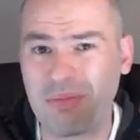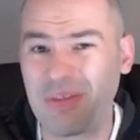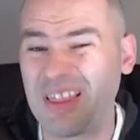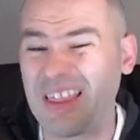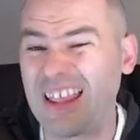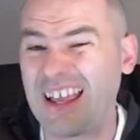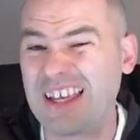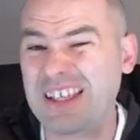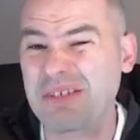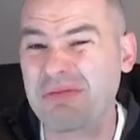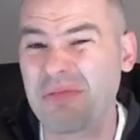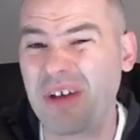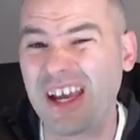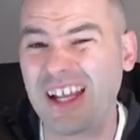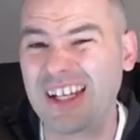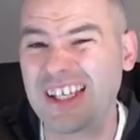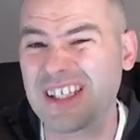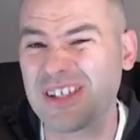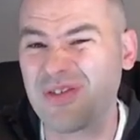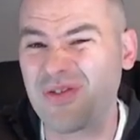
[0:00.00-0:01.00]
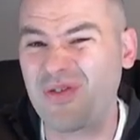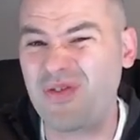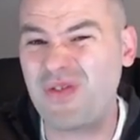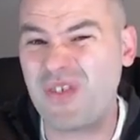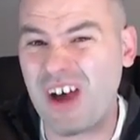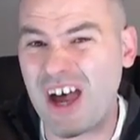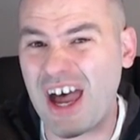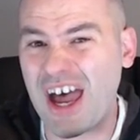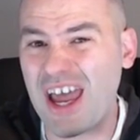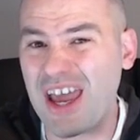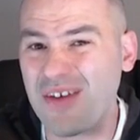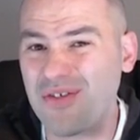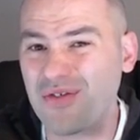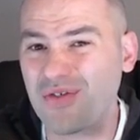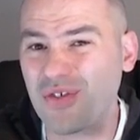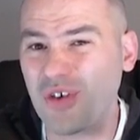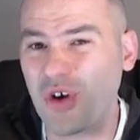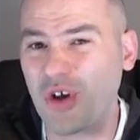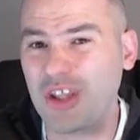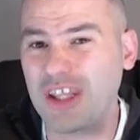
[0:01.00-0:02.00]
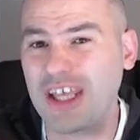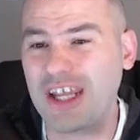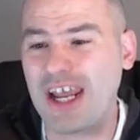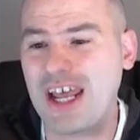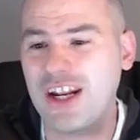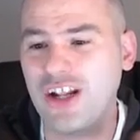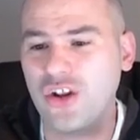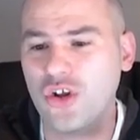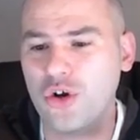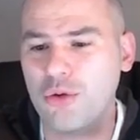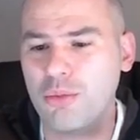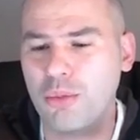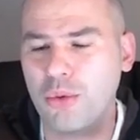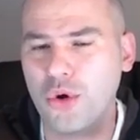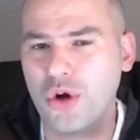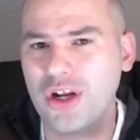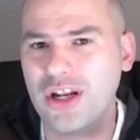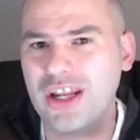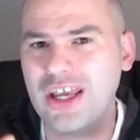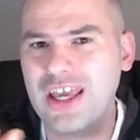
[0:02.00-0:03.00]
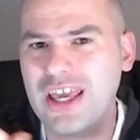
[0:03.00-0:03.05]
±5 on that analog port.